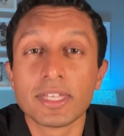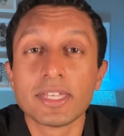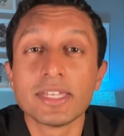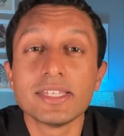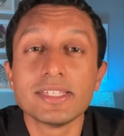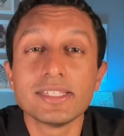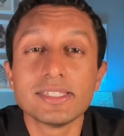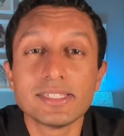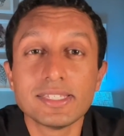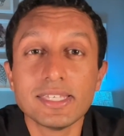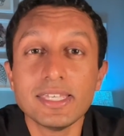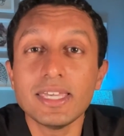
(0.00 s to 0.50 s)

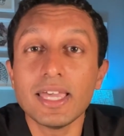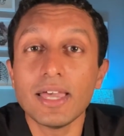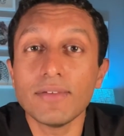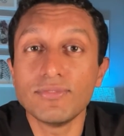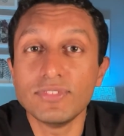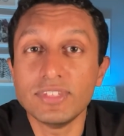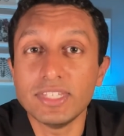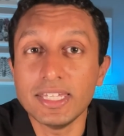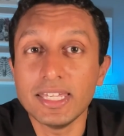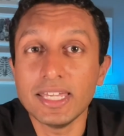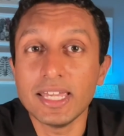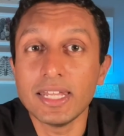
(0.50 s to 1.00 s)

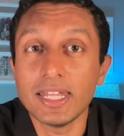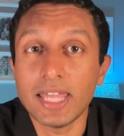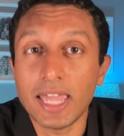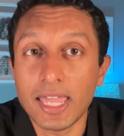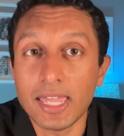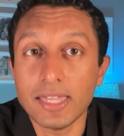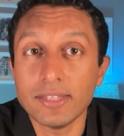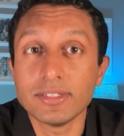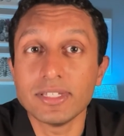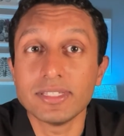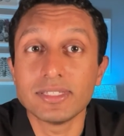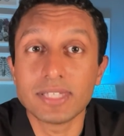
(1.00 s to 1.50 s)

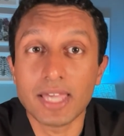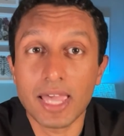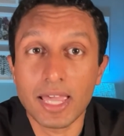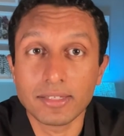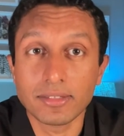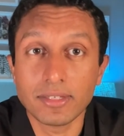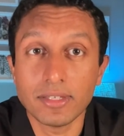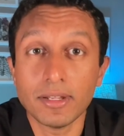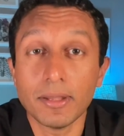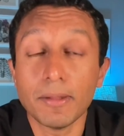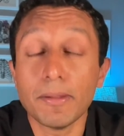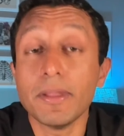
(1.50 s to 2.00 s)
cfDNA
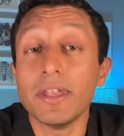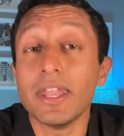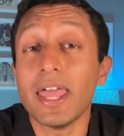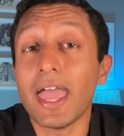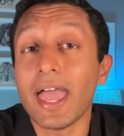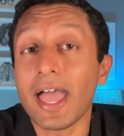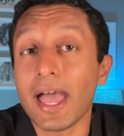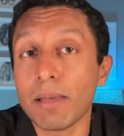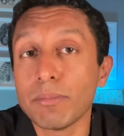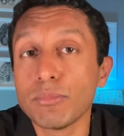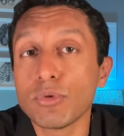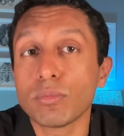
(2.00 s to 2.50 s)
detected an
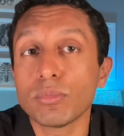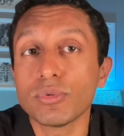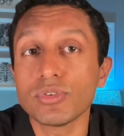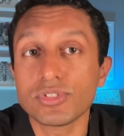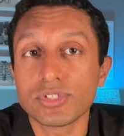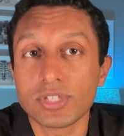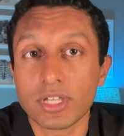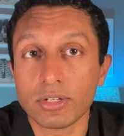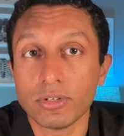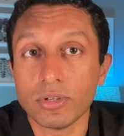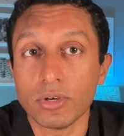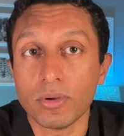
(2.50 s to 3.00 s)
abnormal
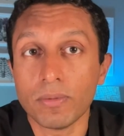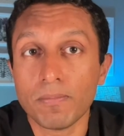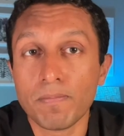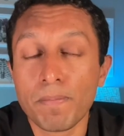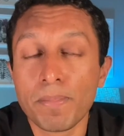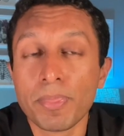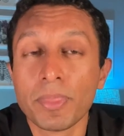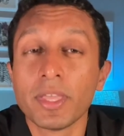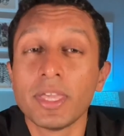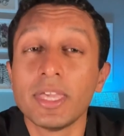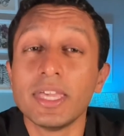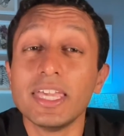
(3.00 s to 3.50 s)
signal
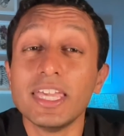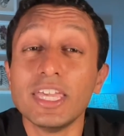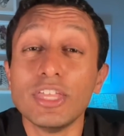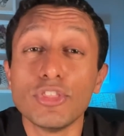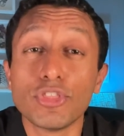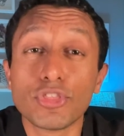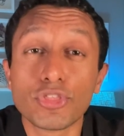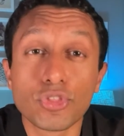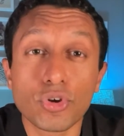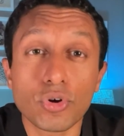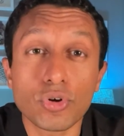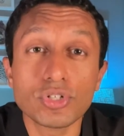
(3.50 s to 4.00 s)
in
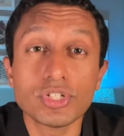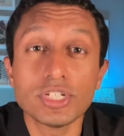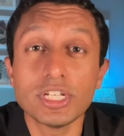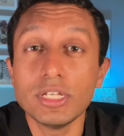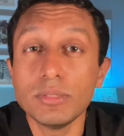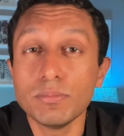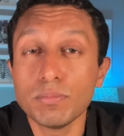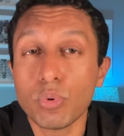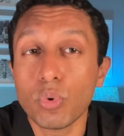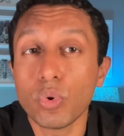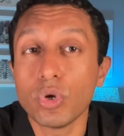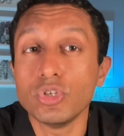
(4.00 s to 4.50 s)

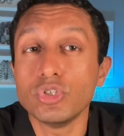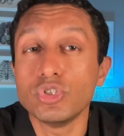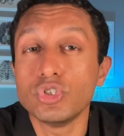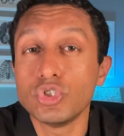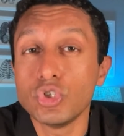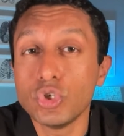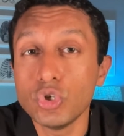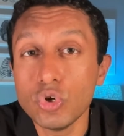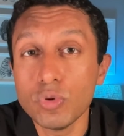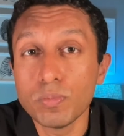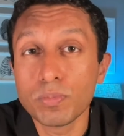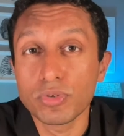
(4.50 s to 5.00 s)

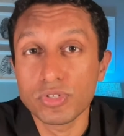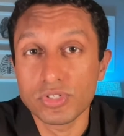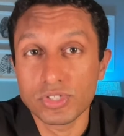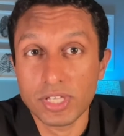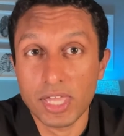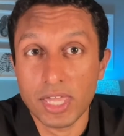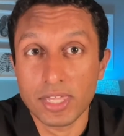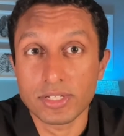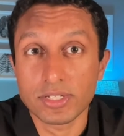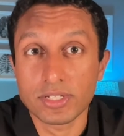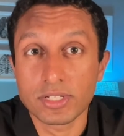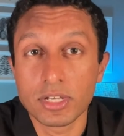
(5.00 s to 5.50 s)

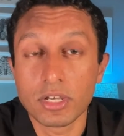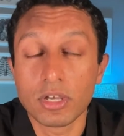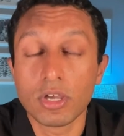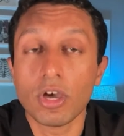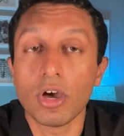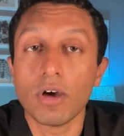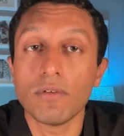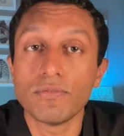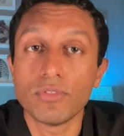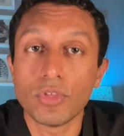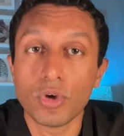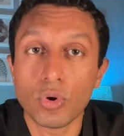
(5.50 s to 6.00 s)
13.2%
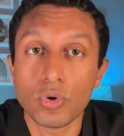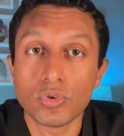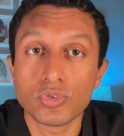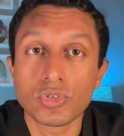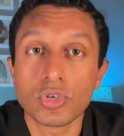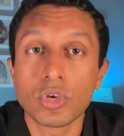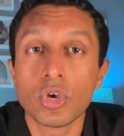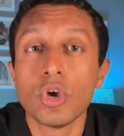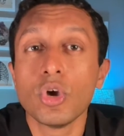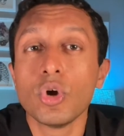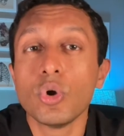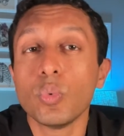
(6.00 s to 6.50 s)
of those
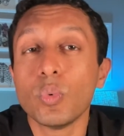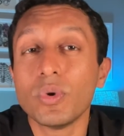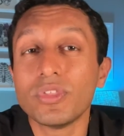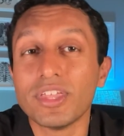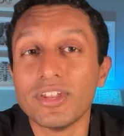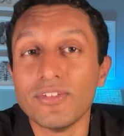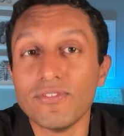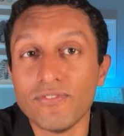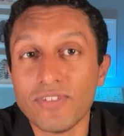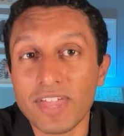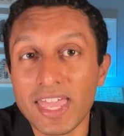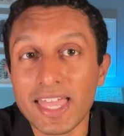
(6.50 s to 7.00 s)
with
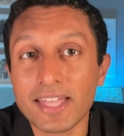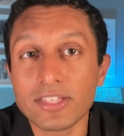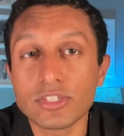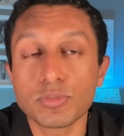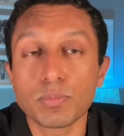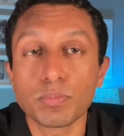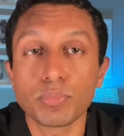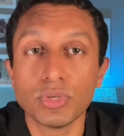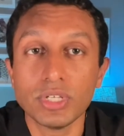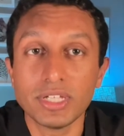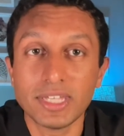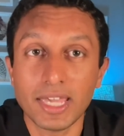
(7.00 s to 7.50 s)
advanced
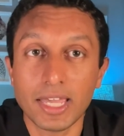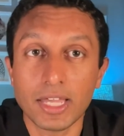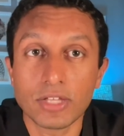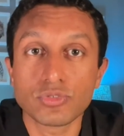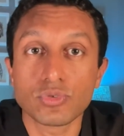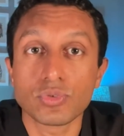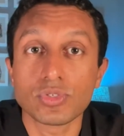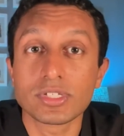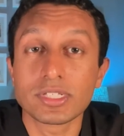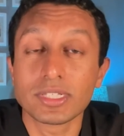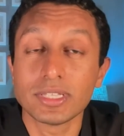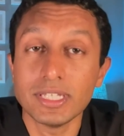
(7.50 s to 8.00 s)

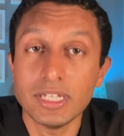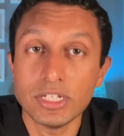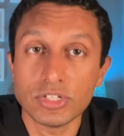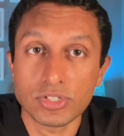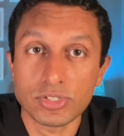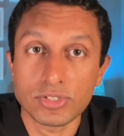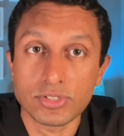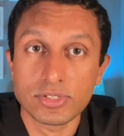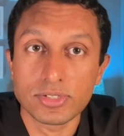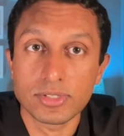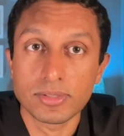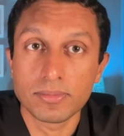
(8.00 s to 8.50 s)
precancerous
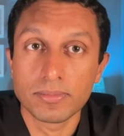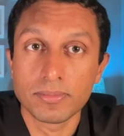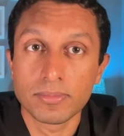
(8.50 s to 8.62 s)
lesions,